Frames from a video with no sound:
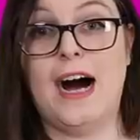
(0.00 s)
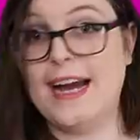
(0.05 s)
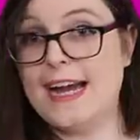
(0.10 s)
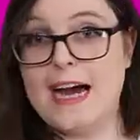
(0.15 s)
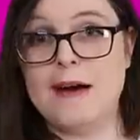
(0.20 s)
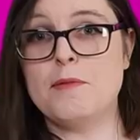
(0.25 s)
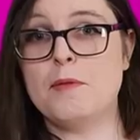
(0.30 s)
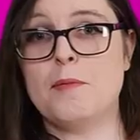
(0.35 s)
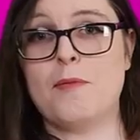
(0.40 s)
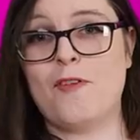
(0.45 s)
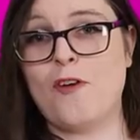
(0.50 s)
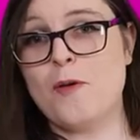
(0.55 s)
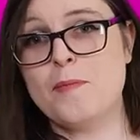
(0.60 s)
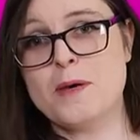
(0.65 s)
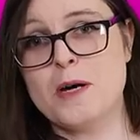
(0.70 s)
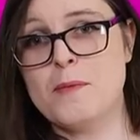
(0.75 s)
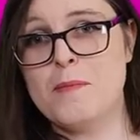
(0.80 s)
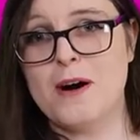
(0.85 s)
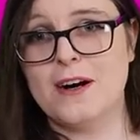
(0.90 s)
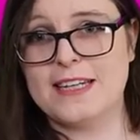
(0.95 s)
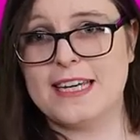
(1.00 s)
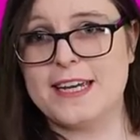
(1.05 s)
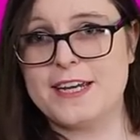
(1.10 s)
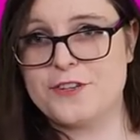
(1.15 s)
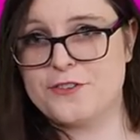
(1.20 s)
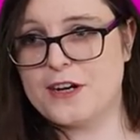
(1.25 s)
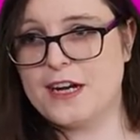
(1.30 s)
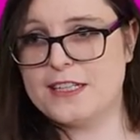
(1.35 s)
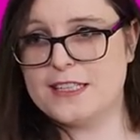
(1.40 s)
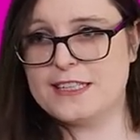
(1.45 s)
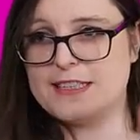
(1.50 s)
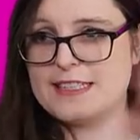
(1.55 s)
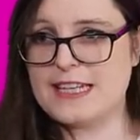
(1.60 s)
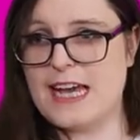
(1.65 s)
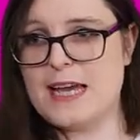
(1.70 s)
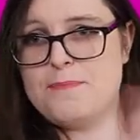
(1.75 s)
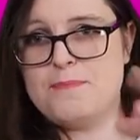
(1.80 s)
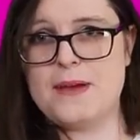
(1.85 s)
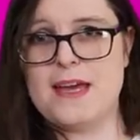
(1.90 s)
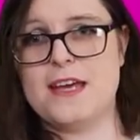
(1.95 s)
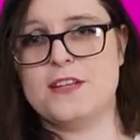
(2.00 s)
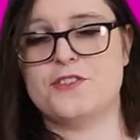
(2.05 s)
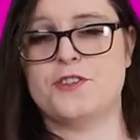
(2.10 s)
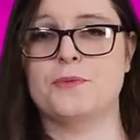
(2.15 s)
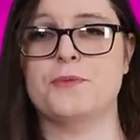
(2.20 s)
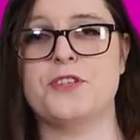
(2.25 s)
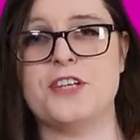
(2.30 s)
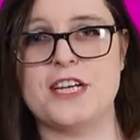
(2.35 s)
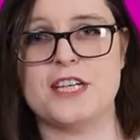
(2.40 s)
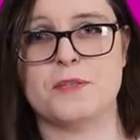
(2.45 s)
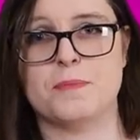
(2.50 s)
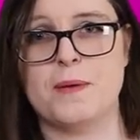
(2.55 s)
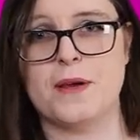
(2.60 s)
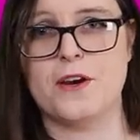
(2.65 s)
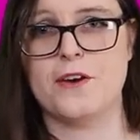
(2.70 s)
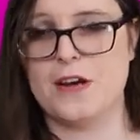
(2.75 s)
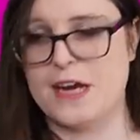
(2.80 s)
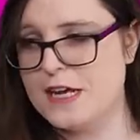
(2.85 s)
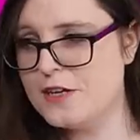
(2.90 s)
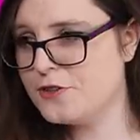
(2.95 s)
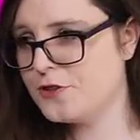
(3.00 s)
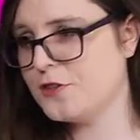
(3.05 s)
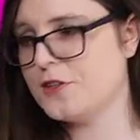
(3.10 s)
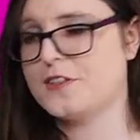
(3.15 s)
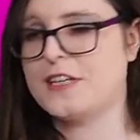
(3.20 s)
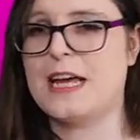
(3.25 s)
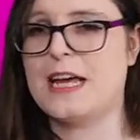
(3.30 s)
I am the proverbial monkey trying to type in some Shakespeare into a